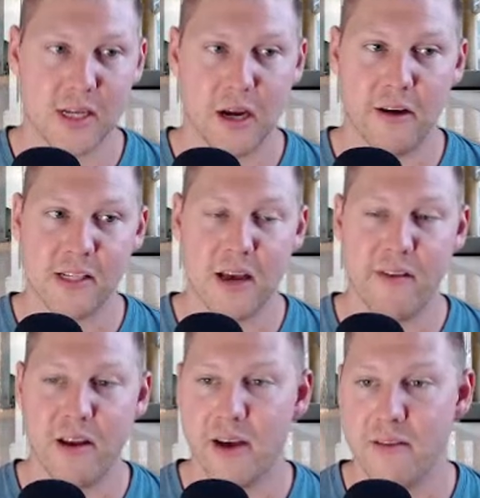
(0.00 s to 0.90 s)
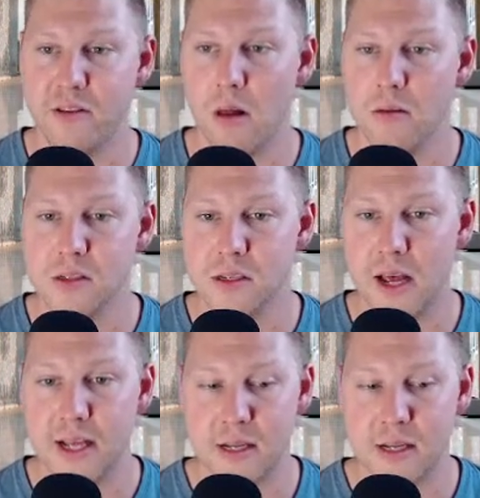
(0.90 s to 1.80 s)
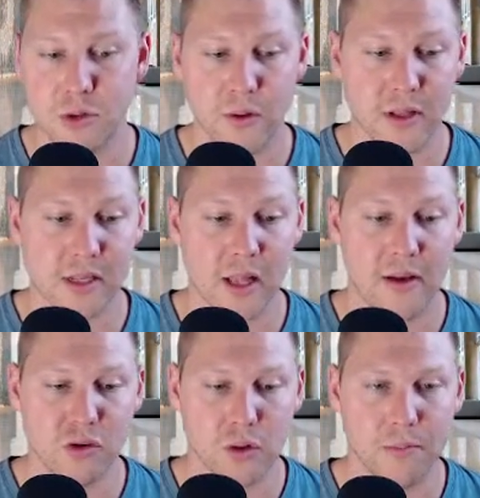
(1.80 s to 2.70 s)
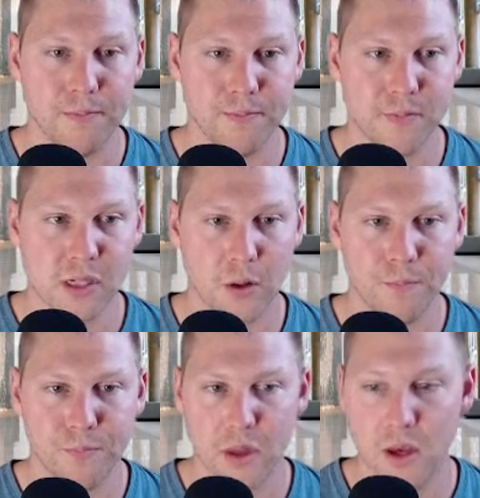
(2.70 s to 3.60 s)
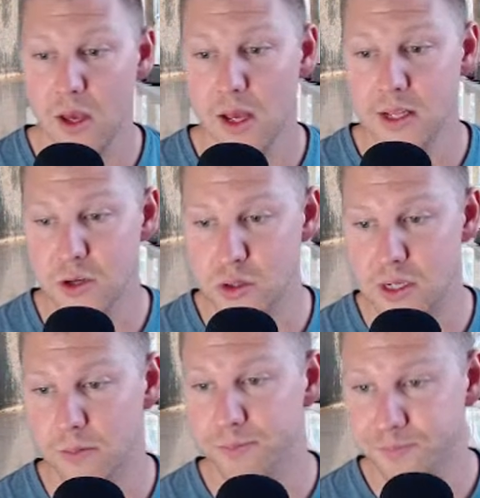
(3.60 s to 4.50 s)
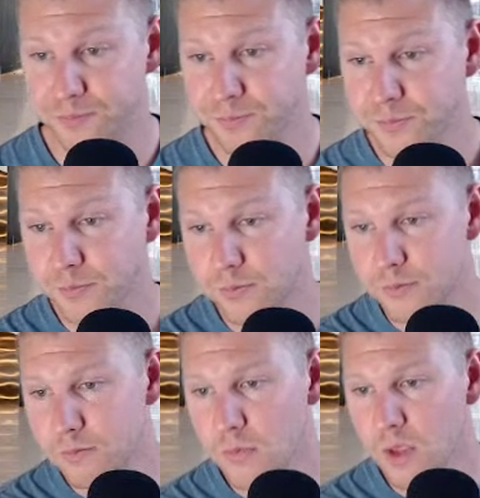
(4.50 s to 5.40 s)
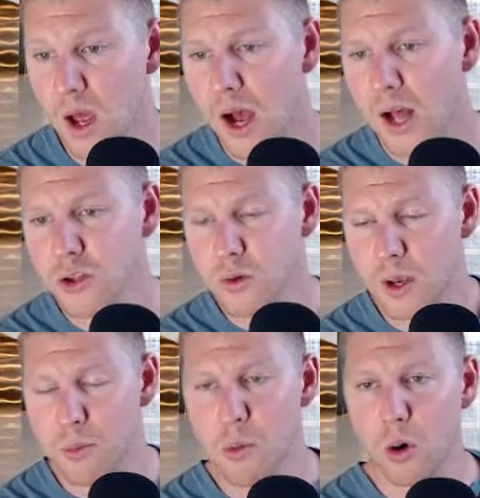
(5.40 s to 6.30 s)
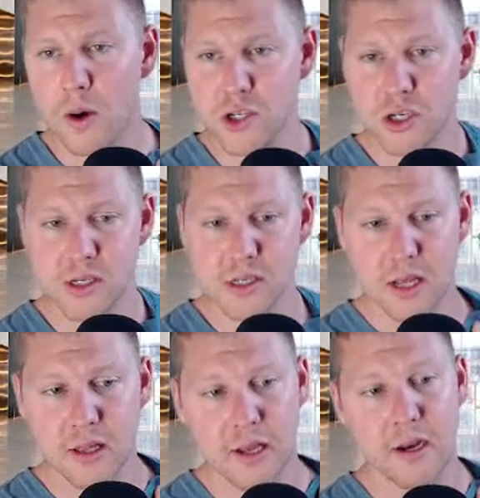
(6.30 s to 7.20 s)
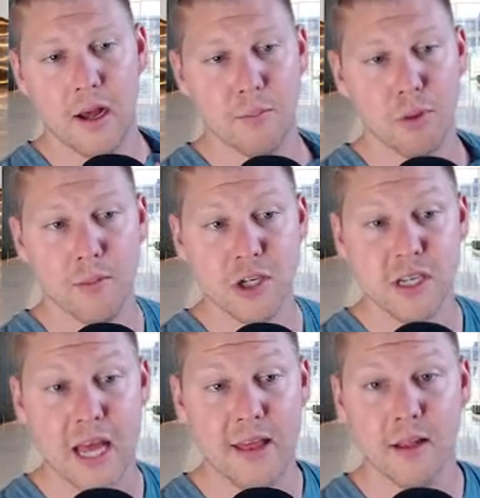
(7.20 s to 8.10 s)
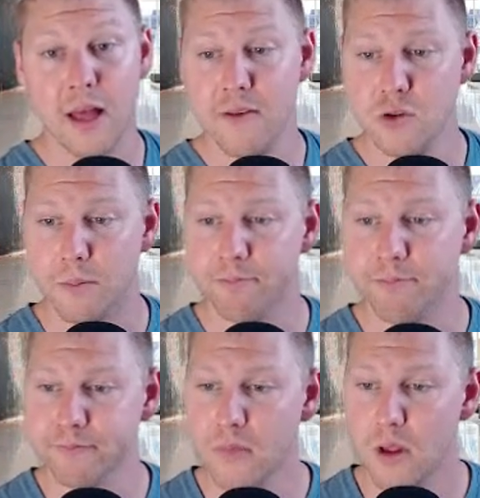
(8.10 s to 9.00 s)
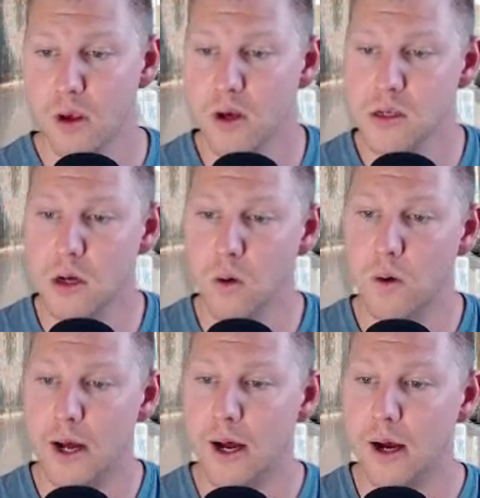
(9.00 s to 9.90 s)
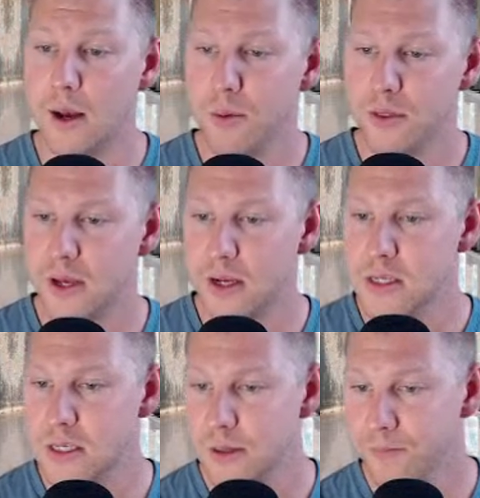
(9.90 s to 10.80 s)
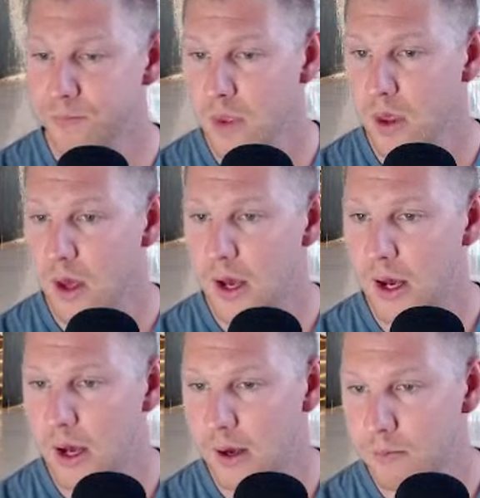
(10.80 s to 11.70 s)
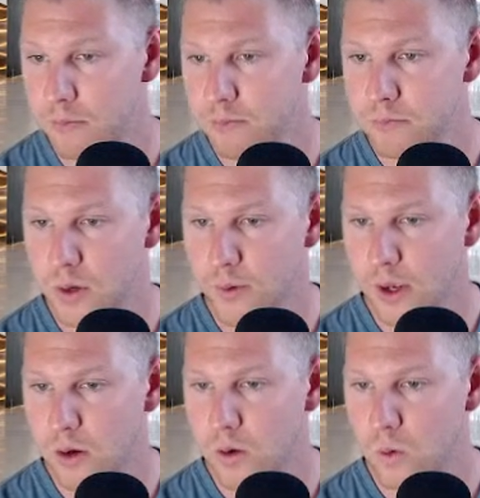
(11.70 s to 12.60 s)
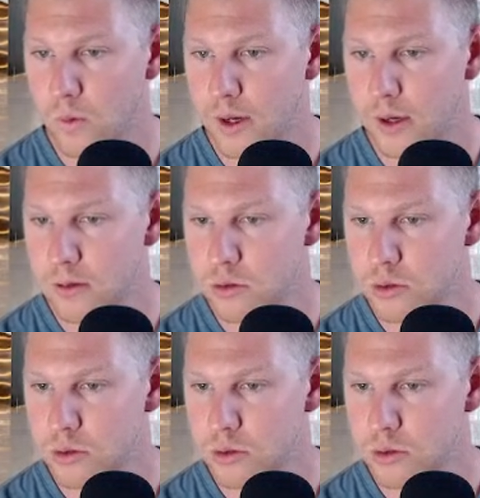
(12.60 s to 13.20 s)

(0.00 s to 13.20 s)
here at $75 as I'm doing this live stream. So it's interesting. I'll do a couple more questions and then probably just end the live stream. So a couple things. Here we go.